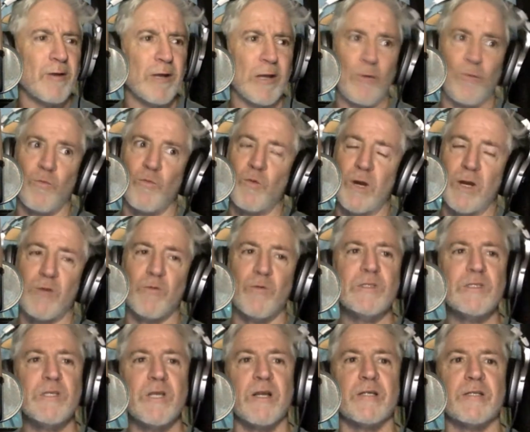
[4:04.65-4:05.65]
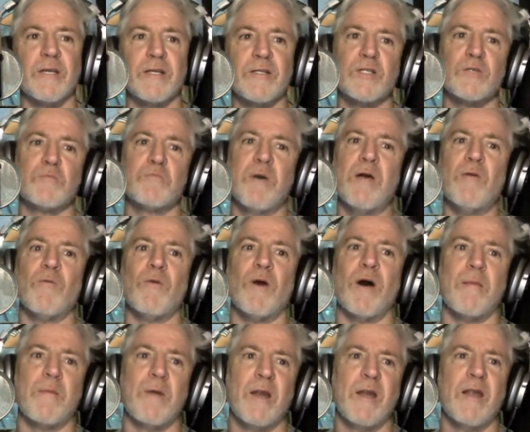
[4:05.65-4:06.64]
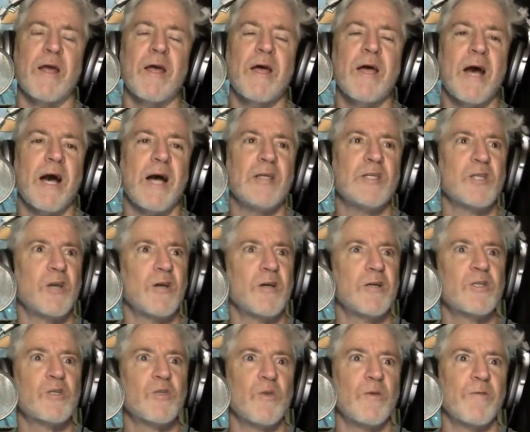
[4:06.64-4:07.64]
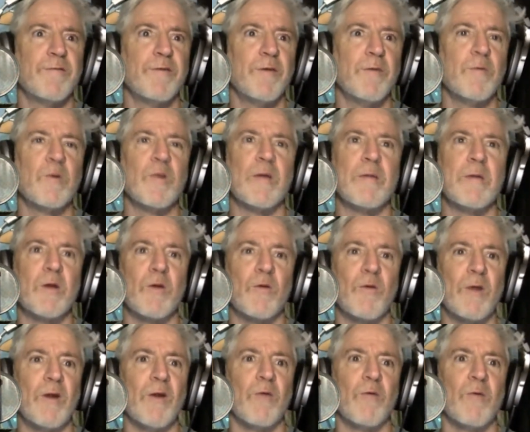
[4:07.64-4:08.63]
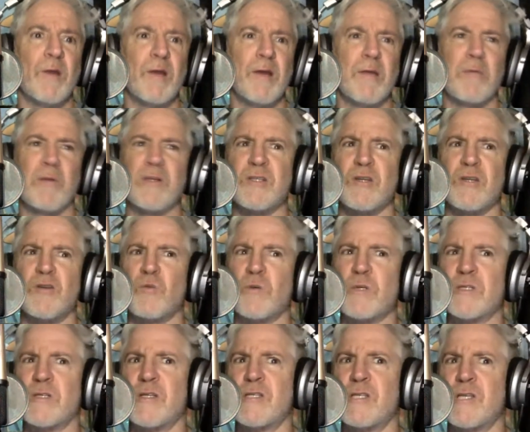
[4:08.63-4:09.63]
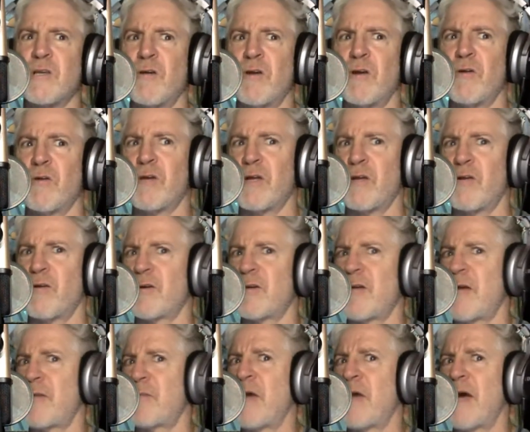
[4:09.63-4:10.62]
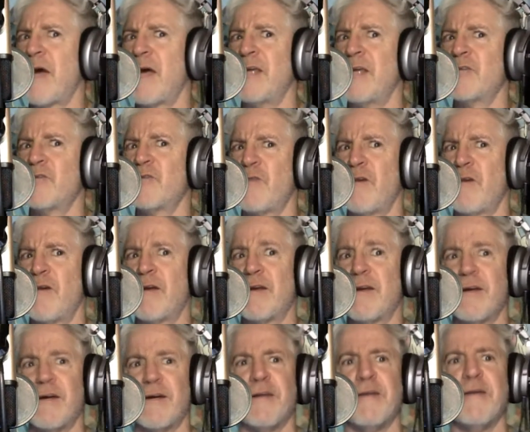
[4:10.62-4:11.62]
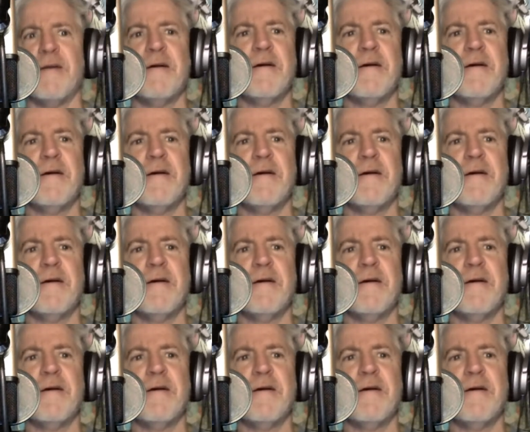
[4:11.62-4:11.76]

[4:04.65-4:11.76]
I go, What a coincidence. I just met Rob and I saw his short film with Amy Carrero where he plays a twisted serial killer type guy and he's very good.